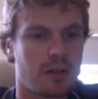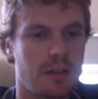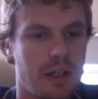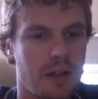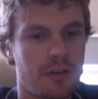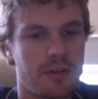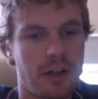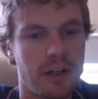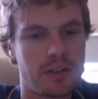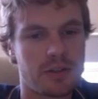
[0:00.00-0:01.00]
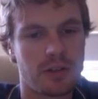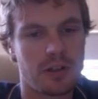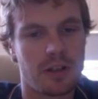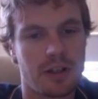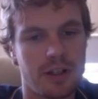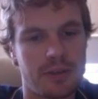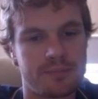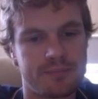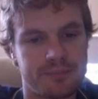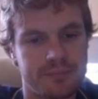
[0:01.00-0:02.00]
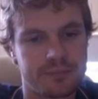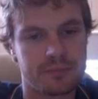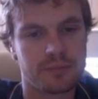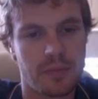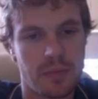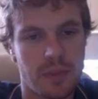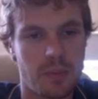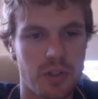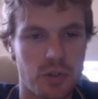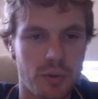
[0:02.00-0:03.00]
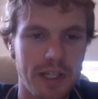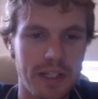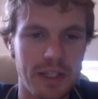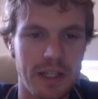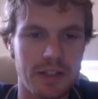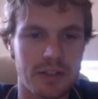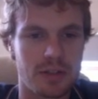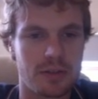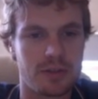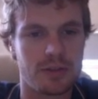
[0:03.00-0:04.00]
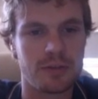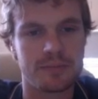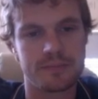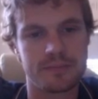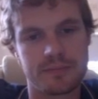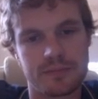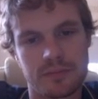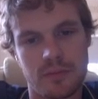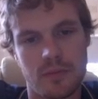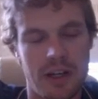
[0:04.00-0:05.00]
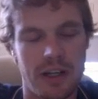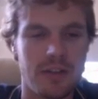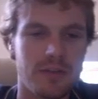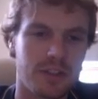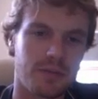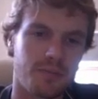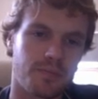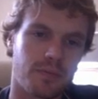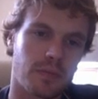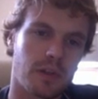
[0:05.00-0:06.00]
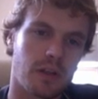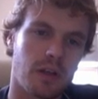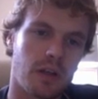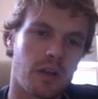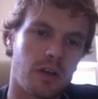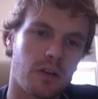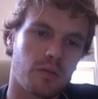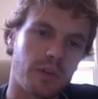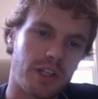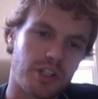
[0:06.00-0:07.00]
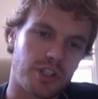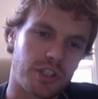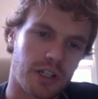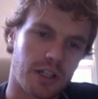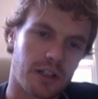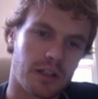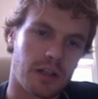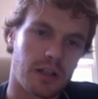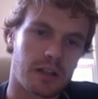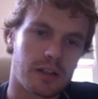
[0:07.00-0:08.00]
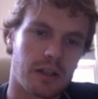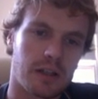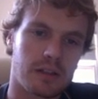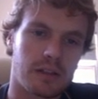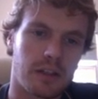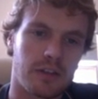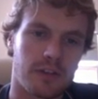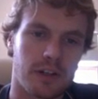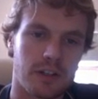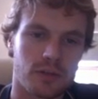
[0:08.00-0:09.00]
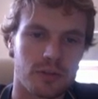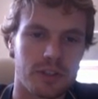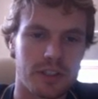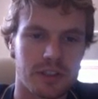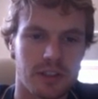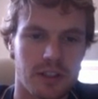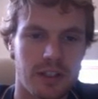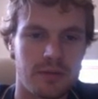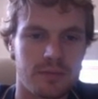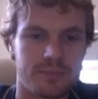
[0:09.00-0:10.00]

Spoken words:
Now, if I draw a line between these two waves, which, if I draw this line,